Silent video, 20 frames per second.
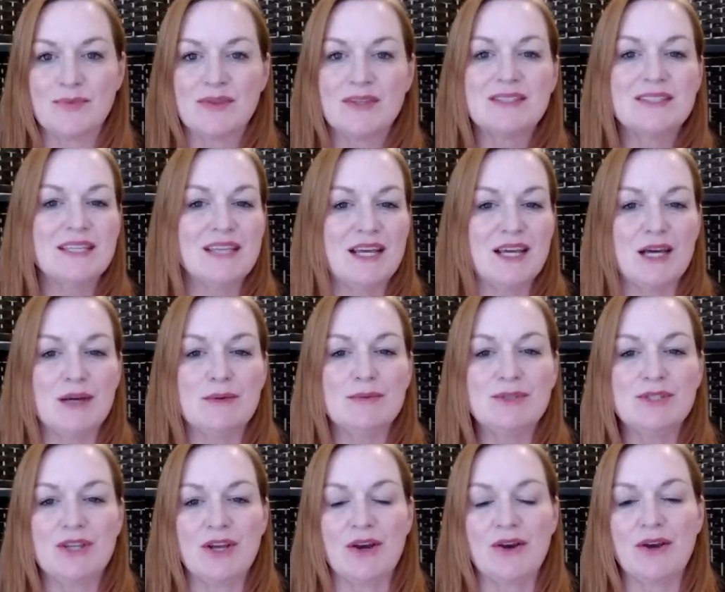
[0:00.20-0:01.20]
Today I'm
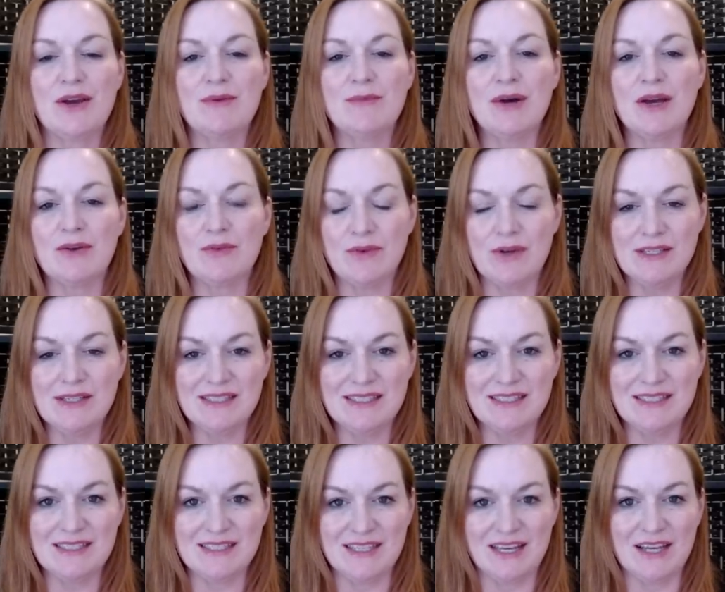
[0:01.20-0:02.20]
sharing my
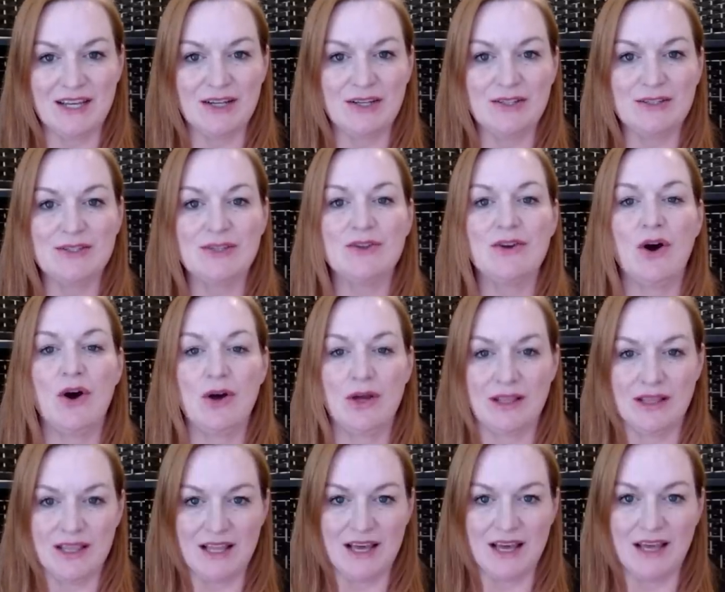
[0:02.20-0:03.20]
recent sales
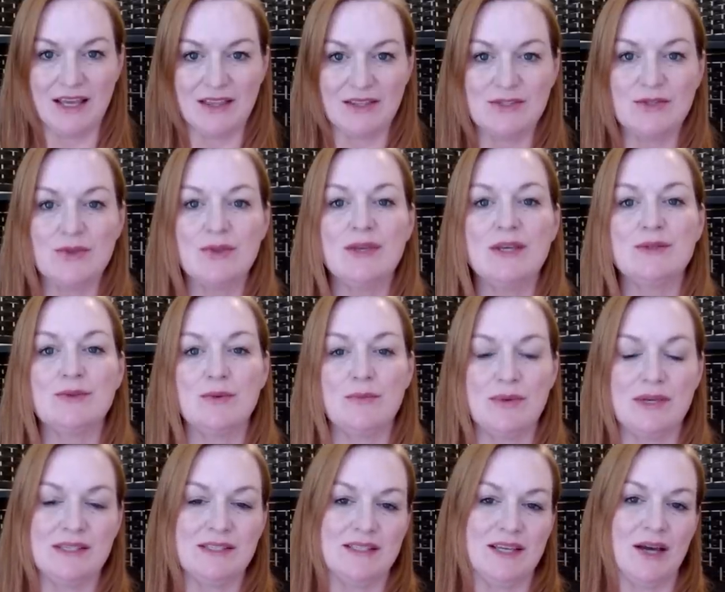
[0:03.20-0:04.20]
online. So these would be
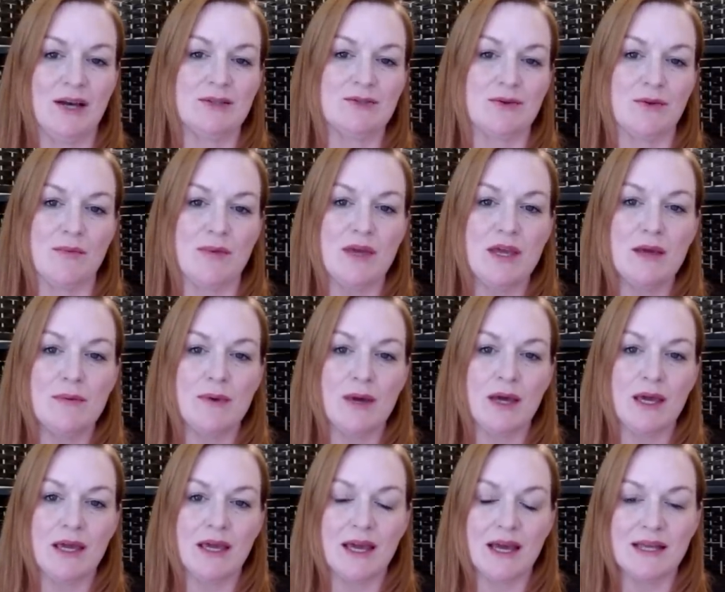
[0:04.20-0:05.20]
sales from
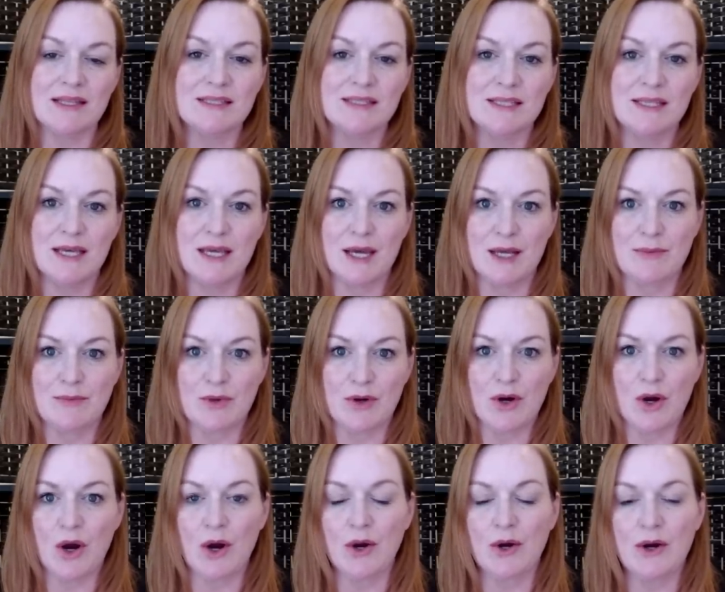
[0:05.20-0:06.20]
eBay, Etsy, and
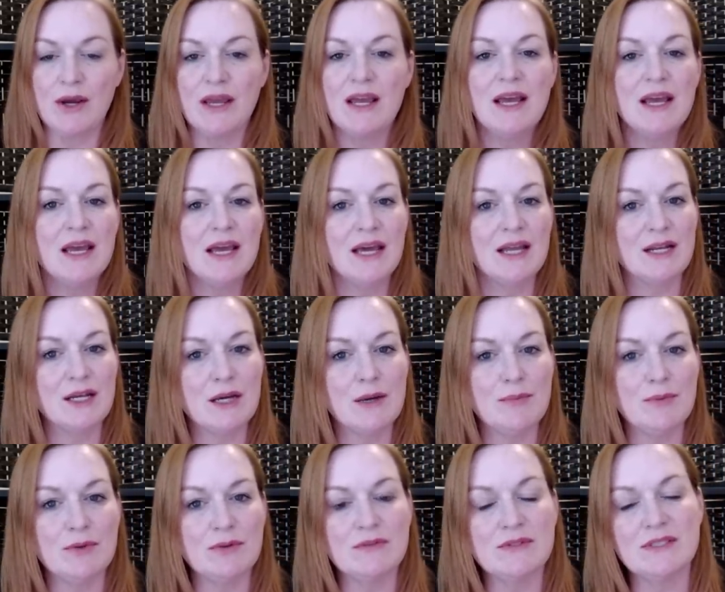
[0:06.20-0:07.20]
Mercari, and a
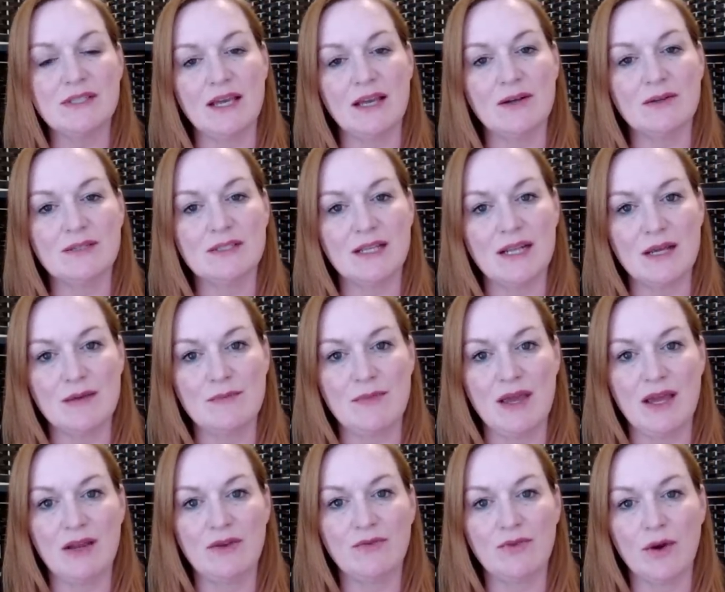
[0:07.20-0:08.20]
couple of sales that I
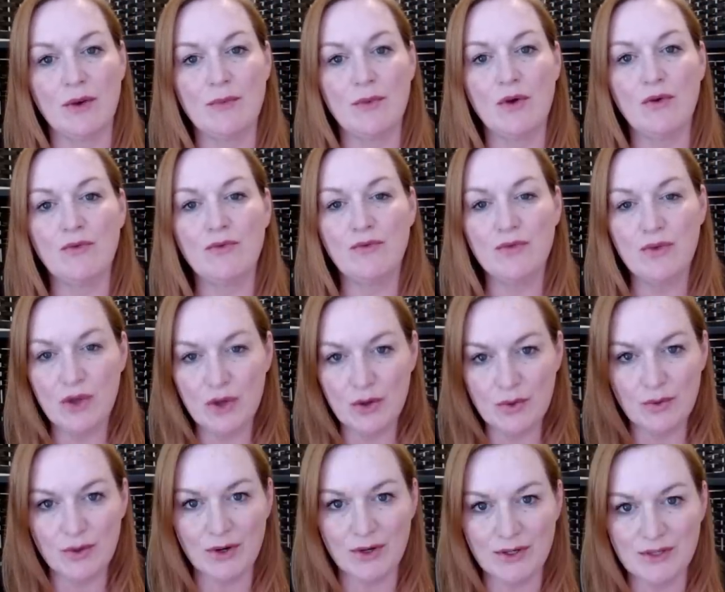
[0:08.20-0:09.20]
made from
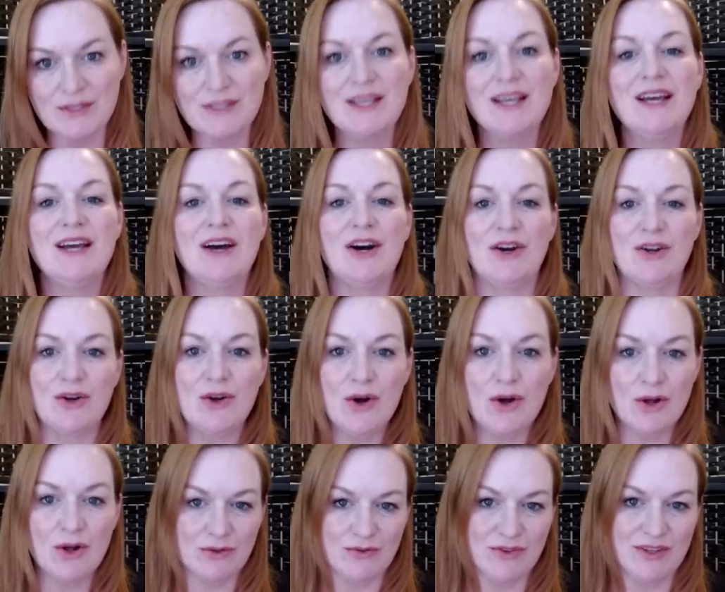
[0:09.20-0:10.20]
viewers on
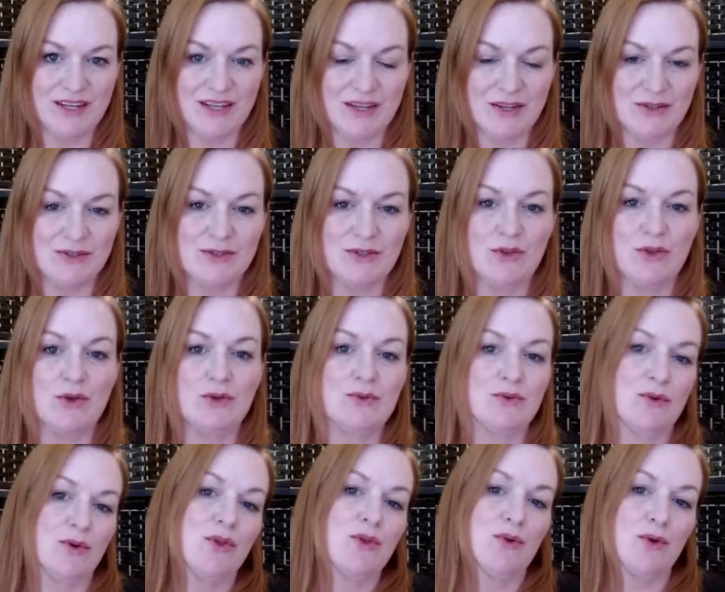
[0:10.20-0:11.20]
haul videos. So those
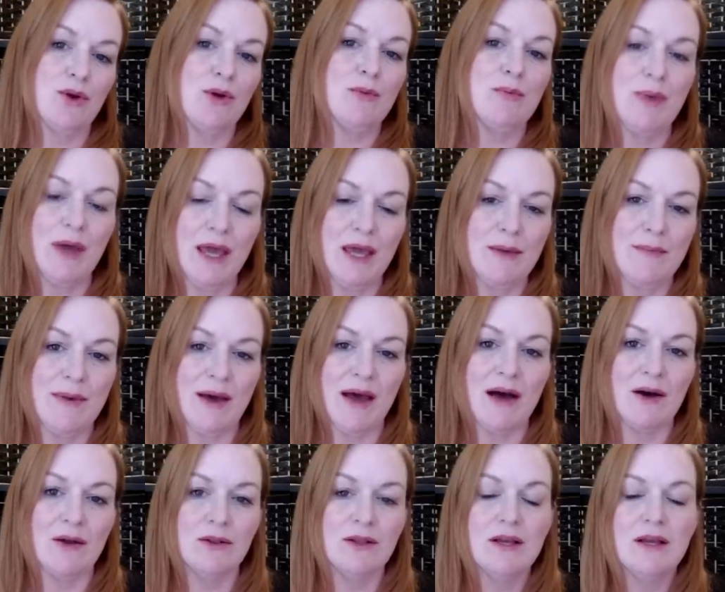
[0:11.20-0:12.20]
were through
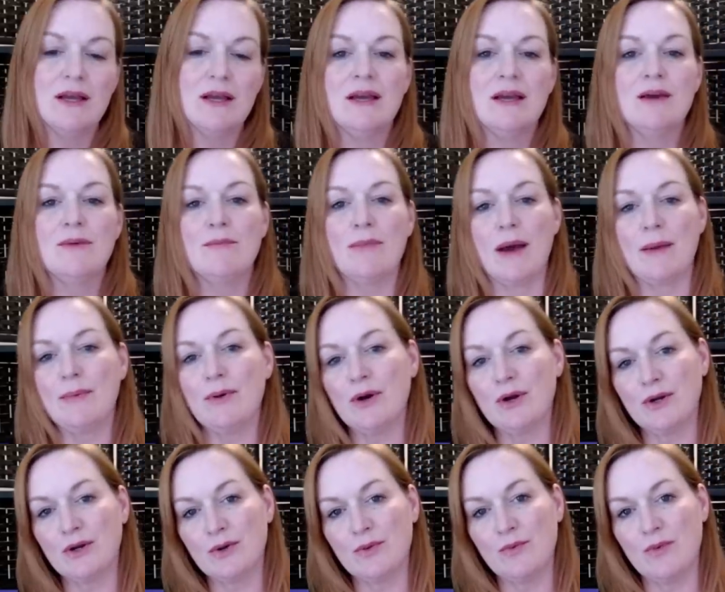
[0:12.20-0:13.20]
PayPal. My
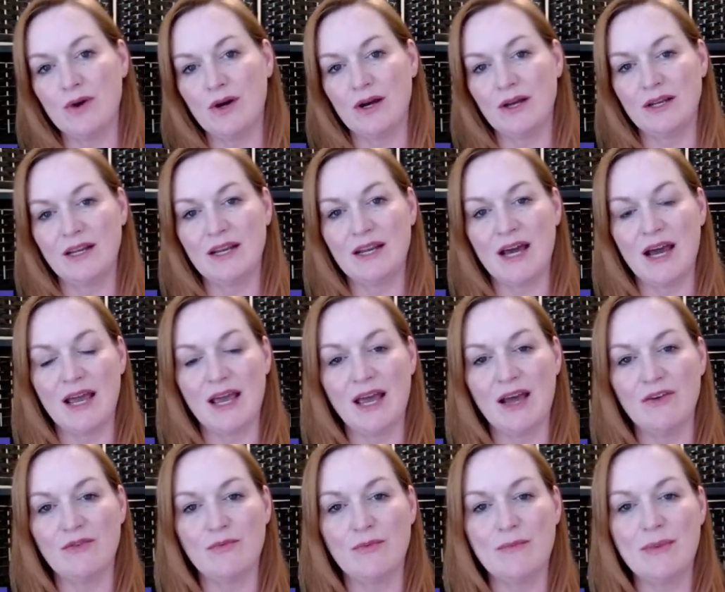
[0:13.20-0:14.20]
partner Juan and I
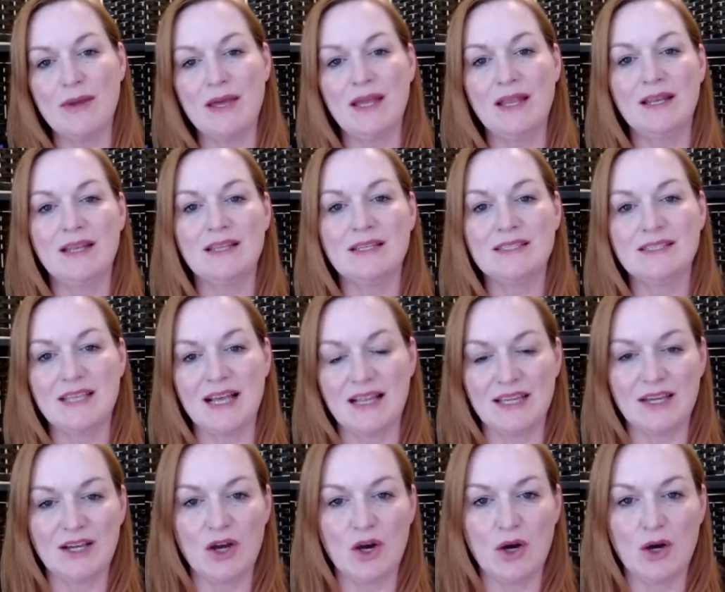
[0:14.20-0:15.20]
have been
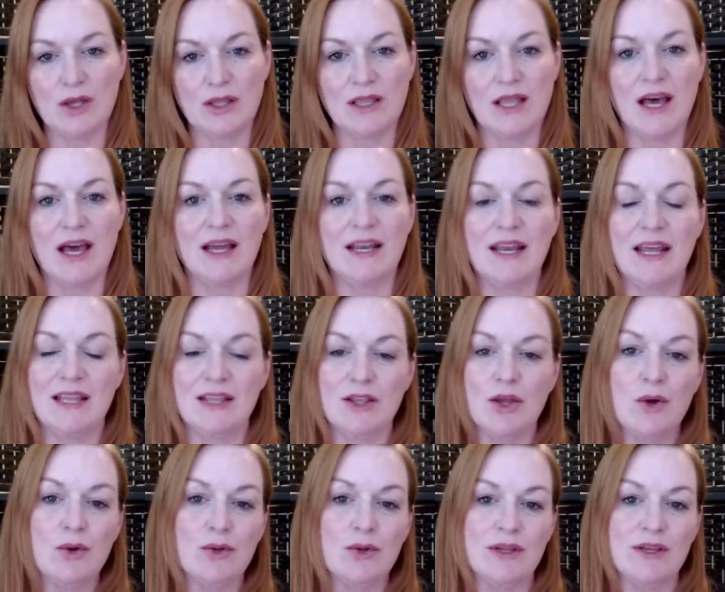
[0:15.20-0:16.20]
selling online and
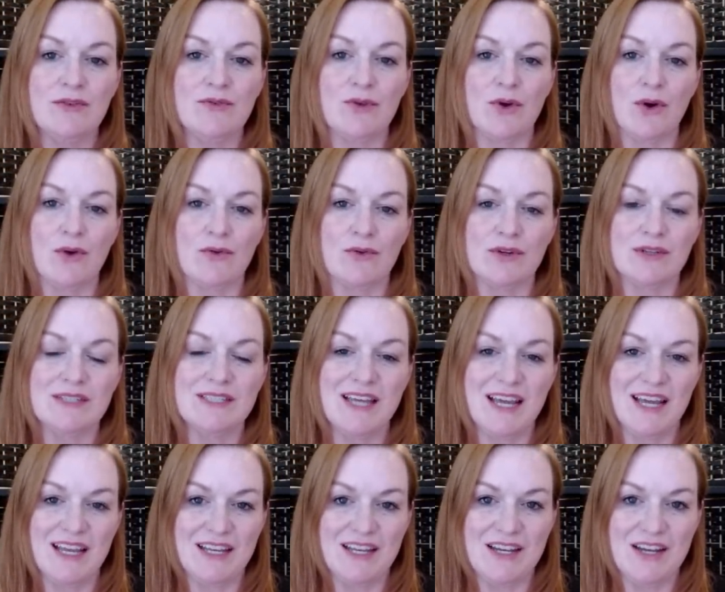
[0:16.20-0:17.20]
locally for over
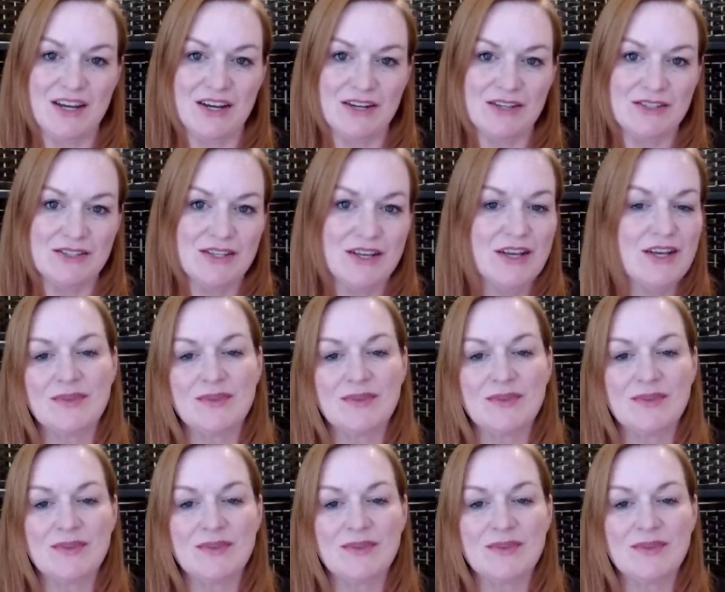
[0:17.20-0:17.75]
10 years.